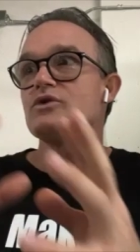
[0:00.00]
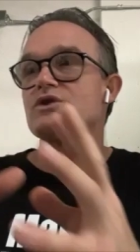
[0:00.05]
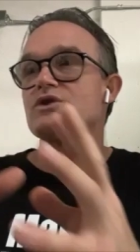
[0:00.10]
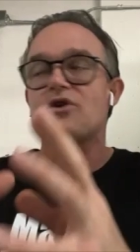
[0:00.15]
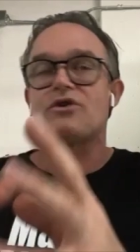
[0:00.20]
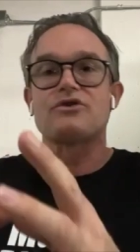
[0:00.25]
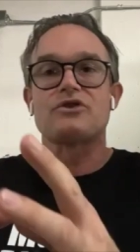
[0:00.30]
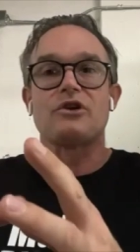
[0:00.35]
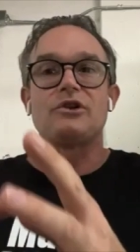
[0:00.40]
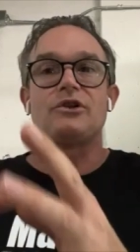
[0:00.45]
you
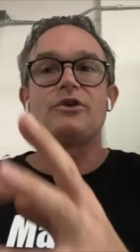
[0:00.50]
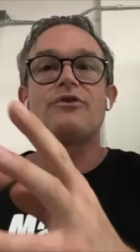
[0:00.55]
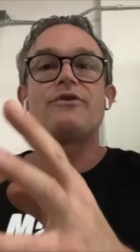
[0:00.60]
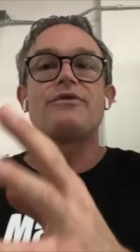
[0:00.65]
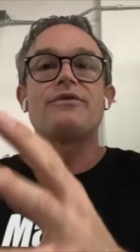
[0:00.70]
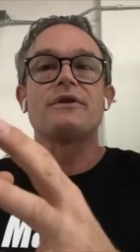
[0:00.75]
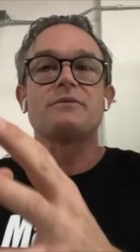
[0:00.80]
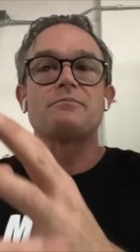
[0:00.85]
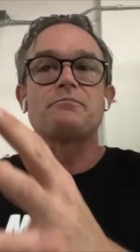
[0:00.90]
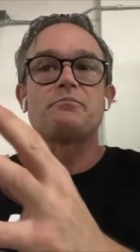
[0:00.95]
start to
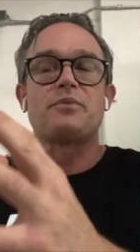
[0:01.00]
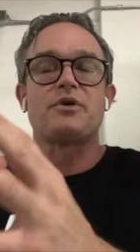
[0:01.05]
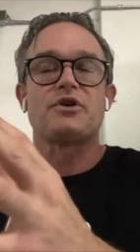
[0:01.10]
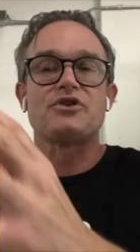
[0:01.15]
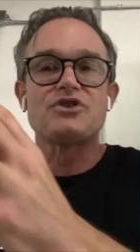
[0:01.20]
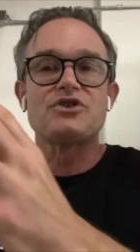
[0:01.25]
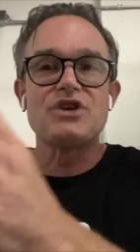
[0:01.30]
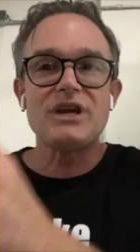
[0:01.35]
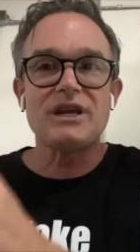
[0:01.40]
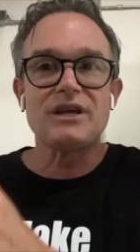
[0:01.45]
learn the
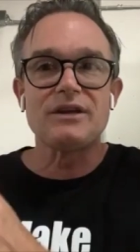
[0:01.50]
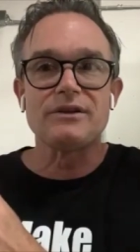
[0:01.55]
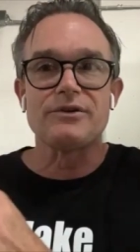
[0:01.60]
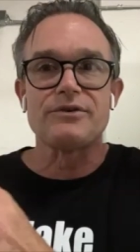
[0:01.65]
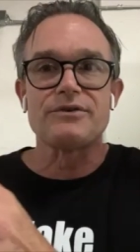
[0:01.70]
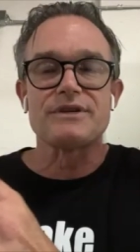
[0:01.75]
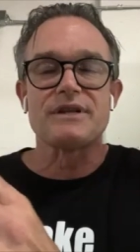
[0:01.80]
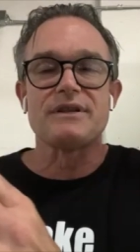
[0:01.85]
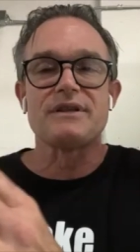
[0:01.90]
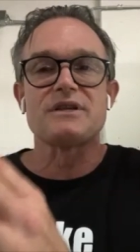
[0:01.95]

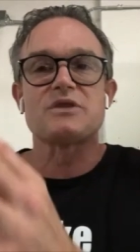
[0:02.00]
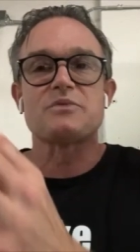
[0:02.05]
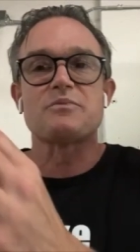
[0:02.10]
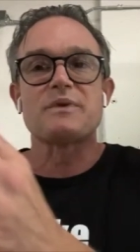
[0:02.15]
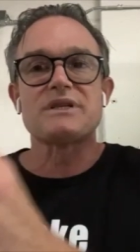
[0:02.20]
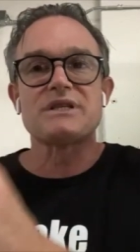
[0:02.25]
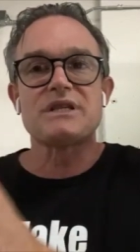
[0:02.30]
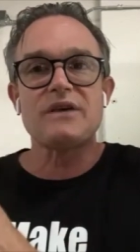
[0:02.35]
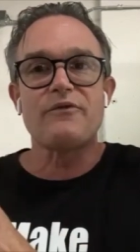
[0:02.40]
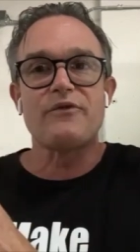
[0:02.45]
particulars and the
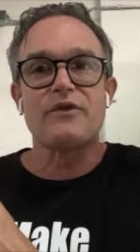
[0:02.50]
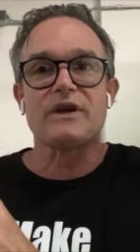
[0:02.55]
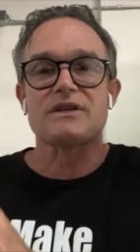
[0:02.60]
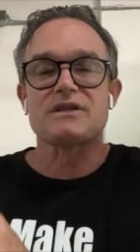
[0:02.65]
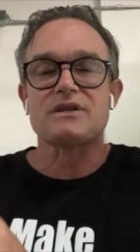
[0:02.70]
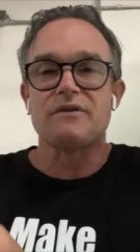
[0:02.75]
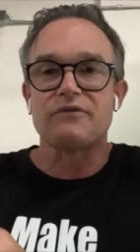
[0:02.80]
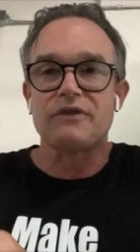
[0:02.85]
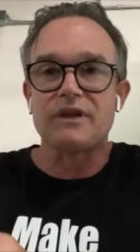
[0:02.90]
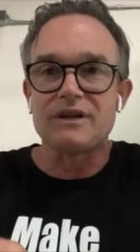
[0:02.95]

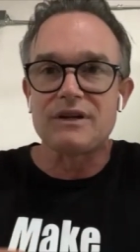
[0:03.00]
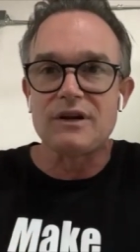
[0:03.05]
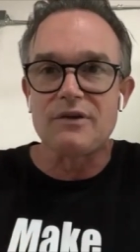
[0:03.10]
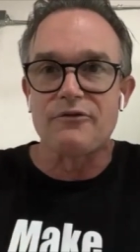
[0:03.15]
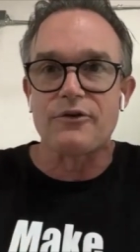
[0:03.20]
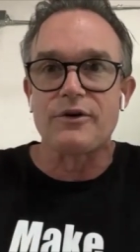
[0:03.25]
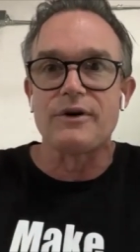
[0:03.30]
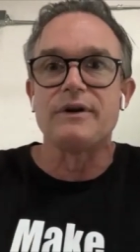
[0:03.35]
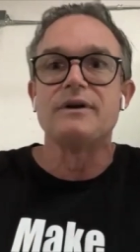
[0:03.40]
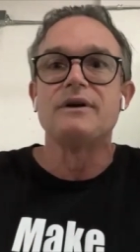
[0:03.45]
specifics of the
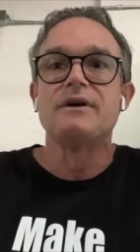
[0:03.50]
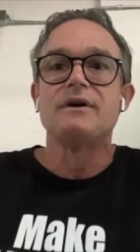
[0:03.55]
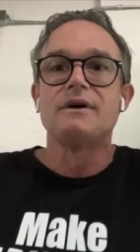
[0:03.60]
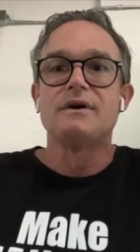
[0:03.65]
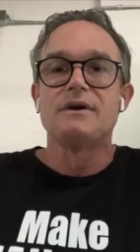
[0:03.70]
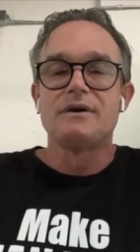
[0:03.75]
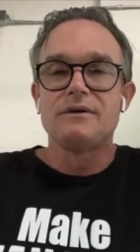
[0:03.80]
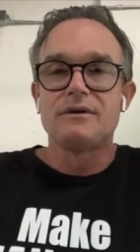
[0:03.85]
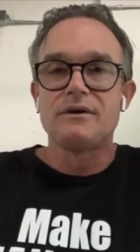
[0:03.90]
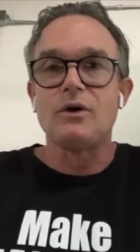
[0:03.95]
different,
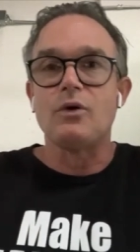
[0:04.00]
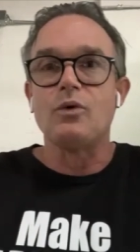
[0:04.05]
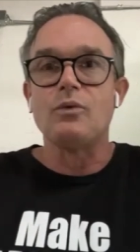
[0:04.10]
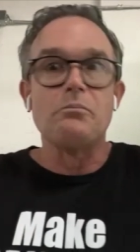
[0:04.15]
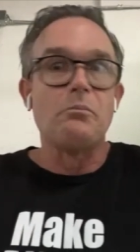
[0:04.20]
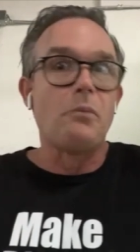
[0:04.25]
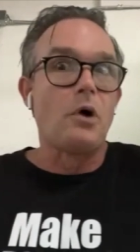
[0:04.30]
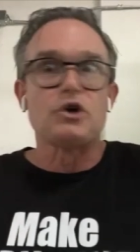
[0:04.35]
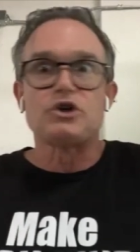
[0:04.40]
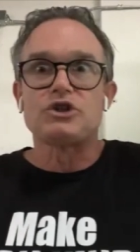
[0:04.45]
you know,
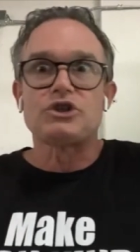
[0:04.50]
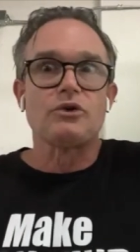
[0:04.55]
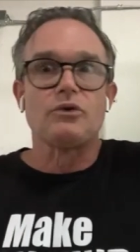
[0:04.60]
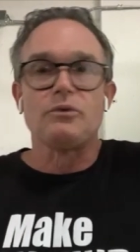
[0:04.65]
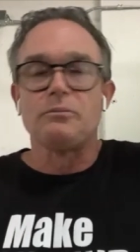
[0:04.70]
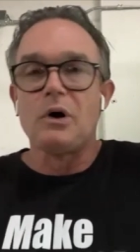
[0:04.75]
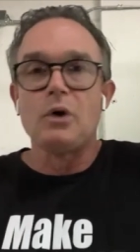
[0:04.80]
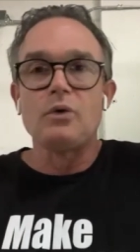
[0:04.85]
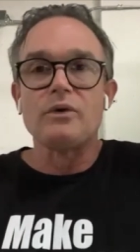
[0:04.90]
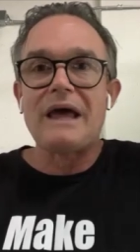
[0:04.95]

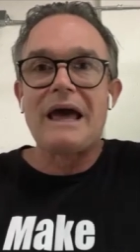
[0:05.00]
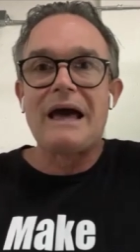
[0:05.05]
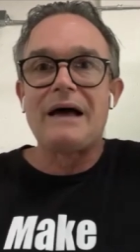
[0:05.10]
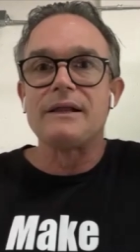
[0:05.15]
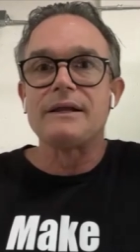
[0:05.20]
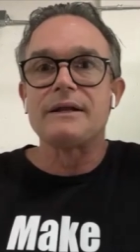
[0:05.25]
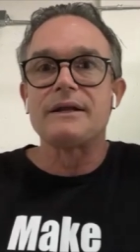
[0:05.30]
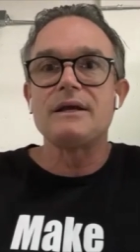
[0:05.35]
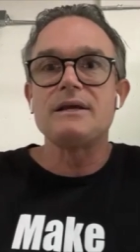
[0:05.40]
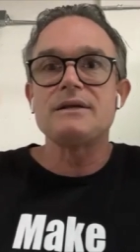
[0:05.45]
martial
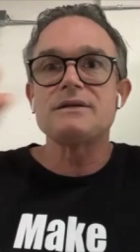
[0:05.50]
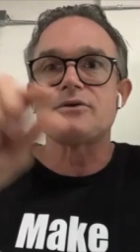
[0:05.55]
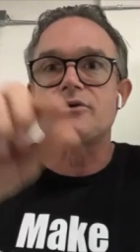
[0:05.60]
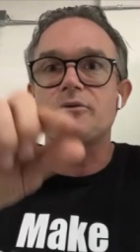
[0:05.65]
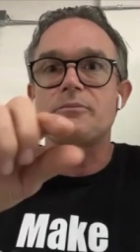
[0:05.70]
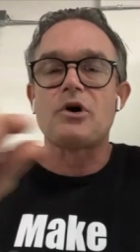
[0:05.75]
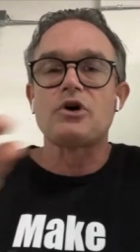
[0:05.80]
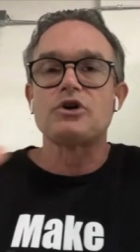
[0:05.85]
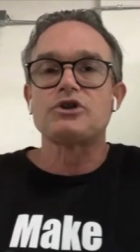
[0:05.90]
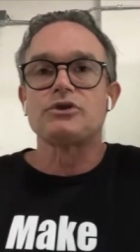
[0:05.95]
modalities or
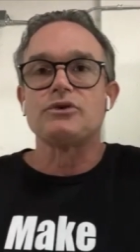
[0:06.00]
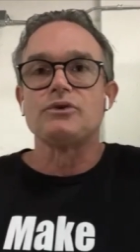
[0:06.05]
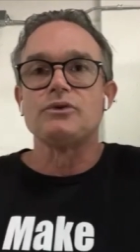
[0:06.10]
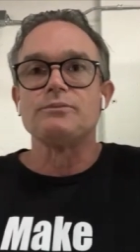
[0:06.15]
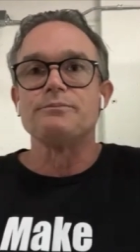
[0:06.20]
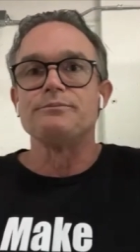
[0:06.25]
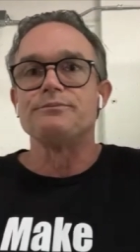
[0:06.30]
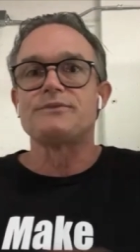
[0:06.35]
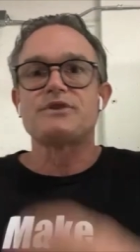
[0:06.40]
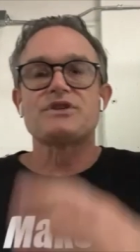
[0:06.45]

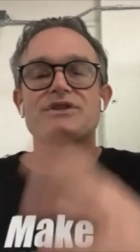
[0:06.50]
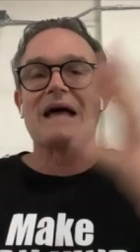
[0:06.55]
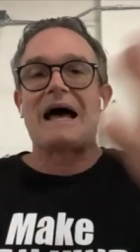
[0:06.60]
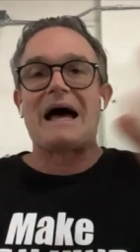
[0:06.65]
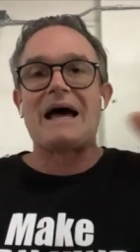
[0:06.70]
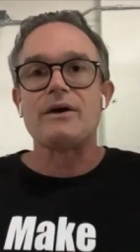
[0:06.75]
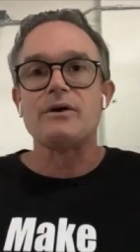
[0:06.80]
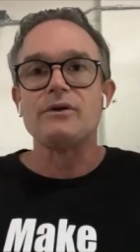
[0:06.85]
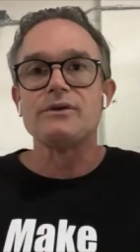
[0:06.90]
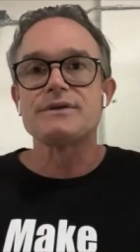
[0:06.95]
martial
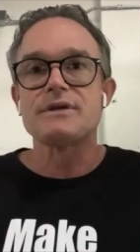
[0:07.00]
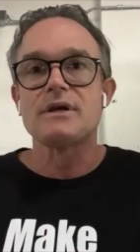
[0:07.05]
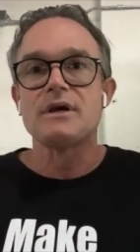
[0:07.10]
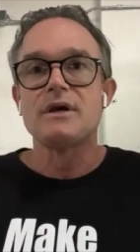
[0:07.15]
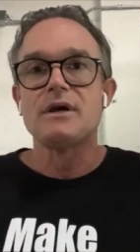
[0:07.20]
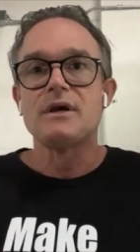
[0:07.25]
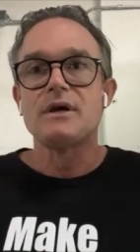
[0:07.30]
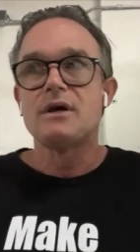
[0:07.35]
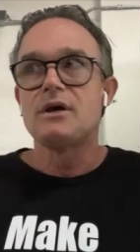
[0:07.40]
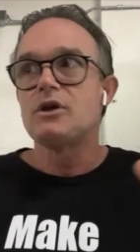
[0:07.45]
styles,
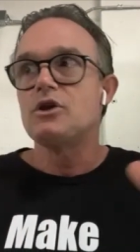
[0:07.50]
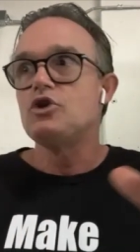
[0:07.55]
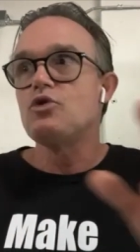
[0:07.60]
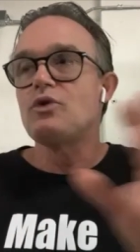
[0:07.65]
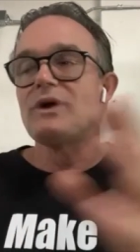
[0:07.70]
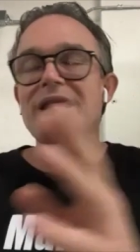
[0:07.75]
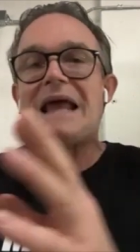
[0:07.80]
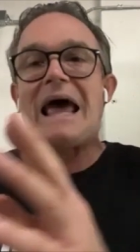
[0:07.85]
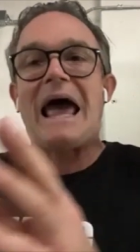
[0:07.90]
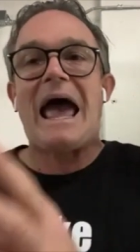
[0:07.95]
you
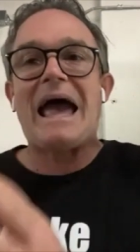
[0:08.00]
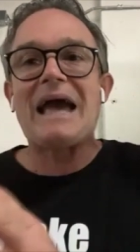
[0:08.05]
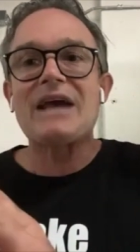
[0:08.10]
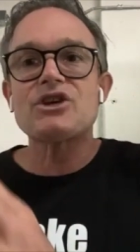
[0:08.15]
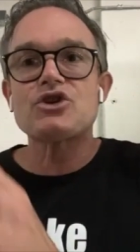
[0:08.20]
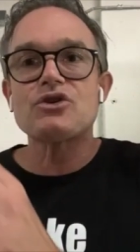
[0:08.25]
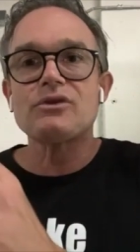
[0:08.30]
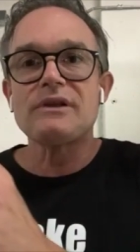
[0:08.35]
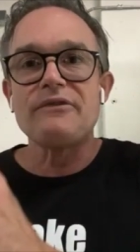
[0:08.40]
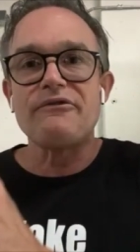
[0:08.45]
can
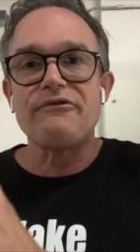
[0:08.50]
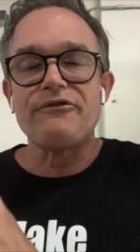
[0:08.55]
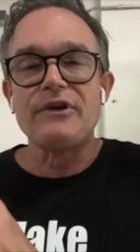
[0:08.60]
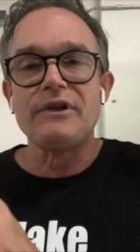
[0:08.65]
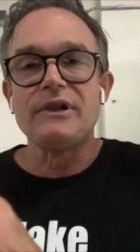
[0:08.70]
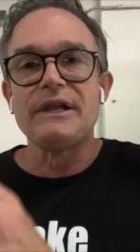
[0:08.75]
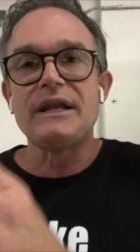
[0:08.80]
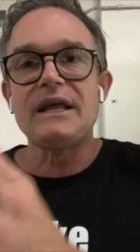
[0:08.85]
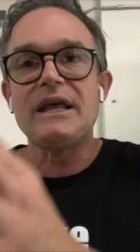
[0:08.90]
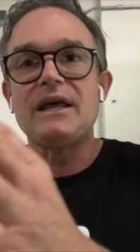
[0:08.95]
actually
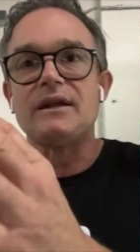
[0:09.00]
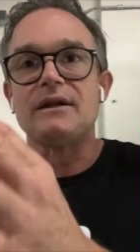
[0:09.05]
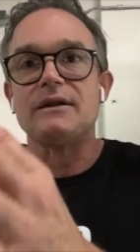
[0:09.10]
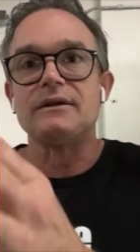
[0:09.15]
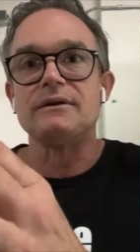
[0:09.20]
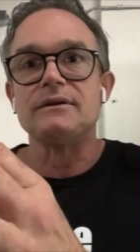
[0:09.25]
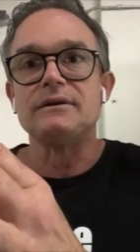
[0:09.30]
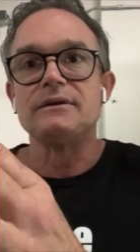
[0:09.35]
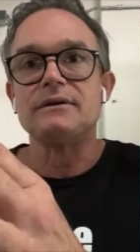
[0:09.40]
fill it in